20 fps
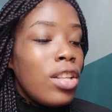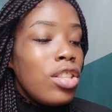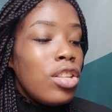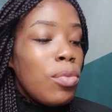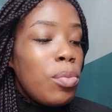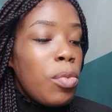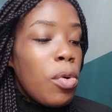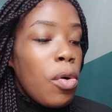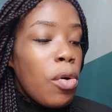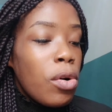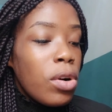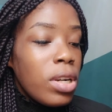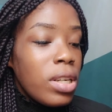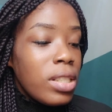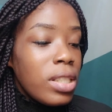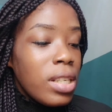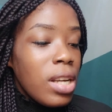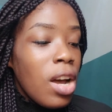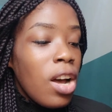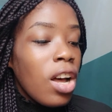the
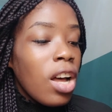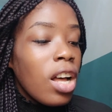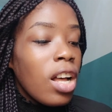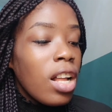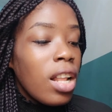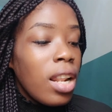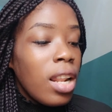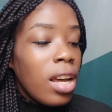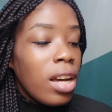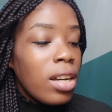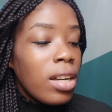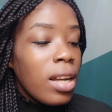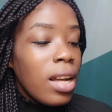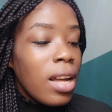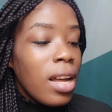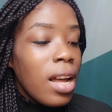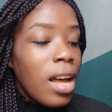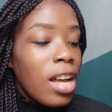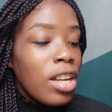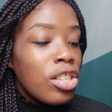pores, unclog
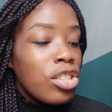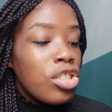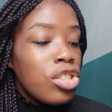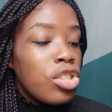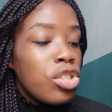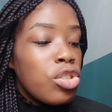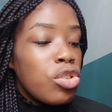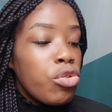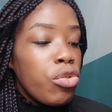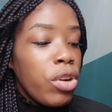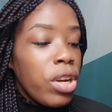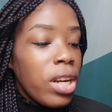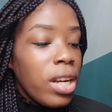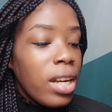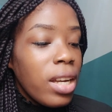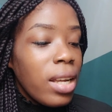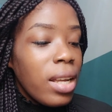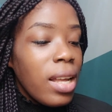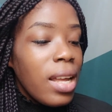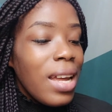and shrink
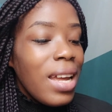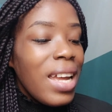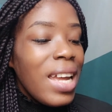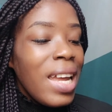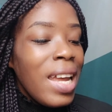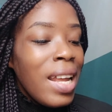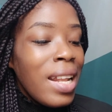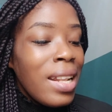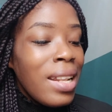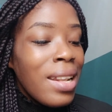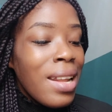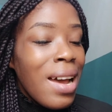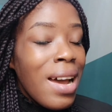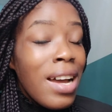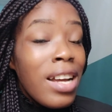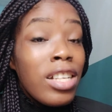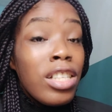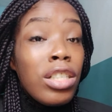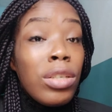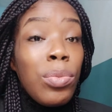
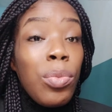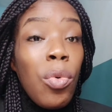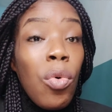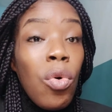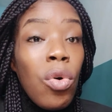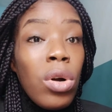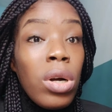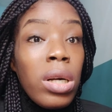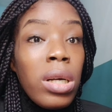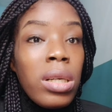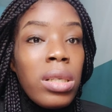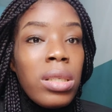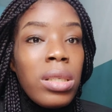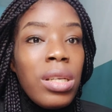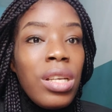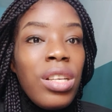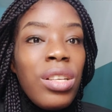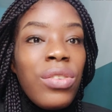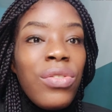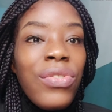enlarge pores.
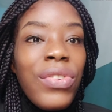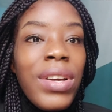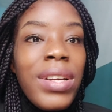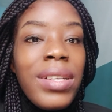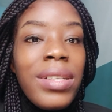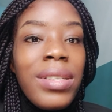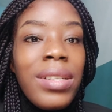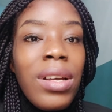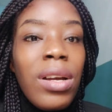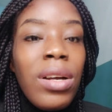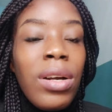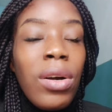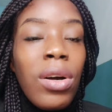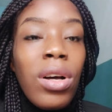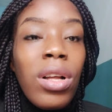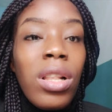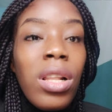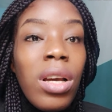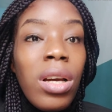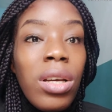It's first
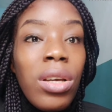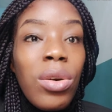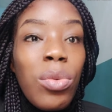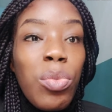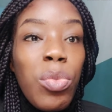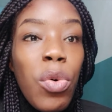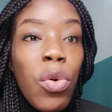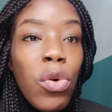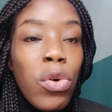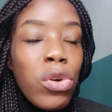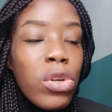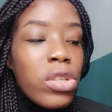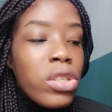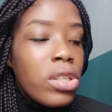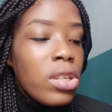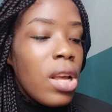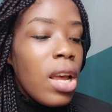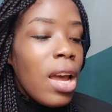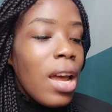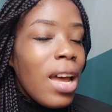unclog your
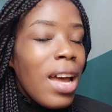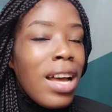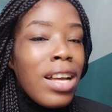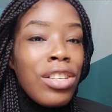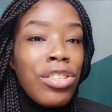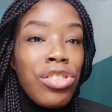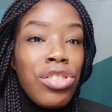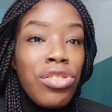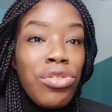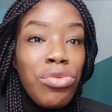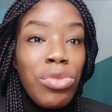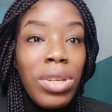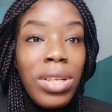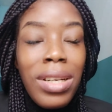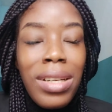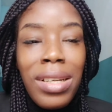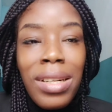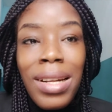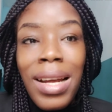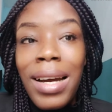pores and shrink
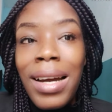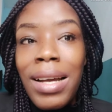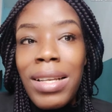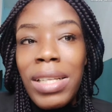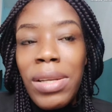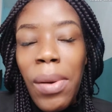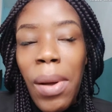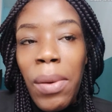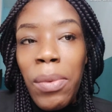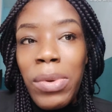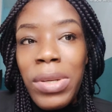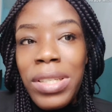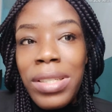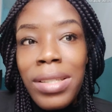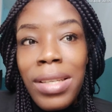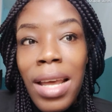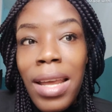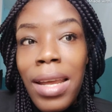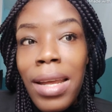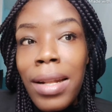it. Like I was
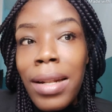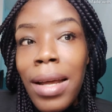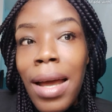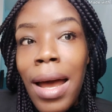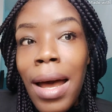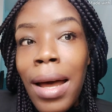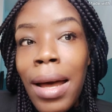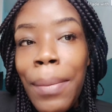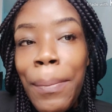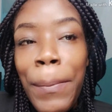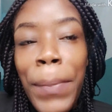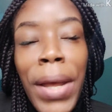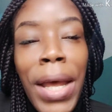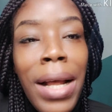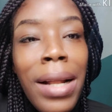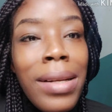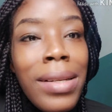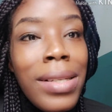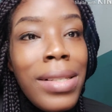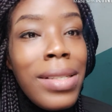saying, I
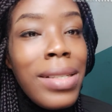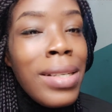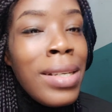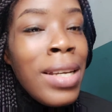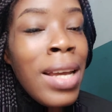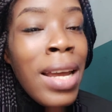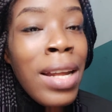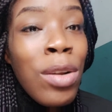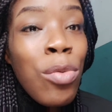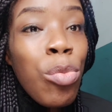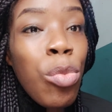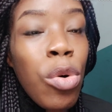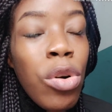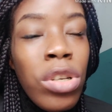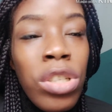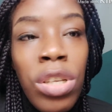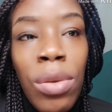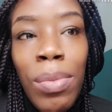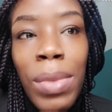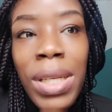barely see any
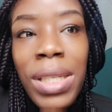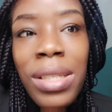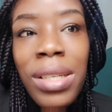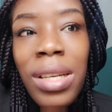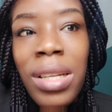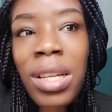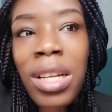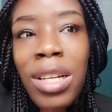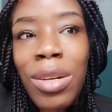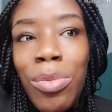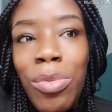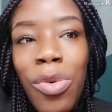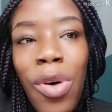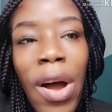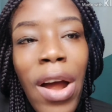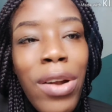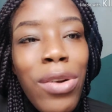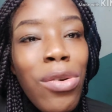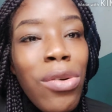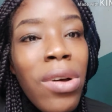pores on my skin anymore.
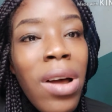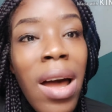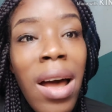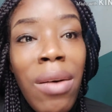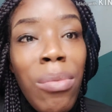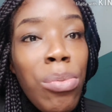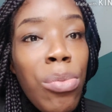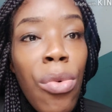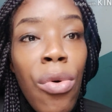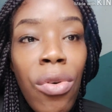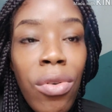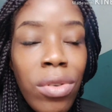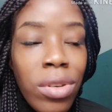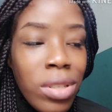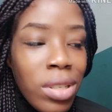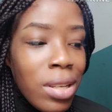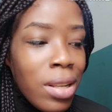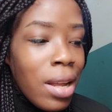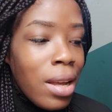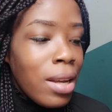I don't have
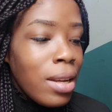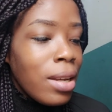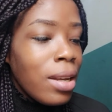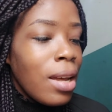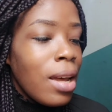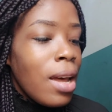pores like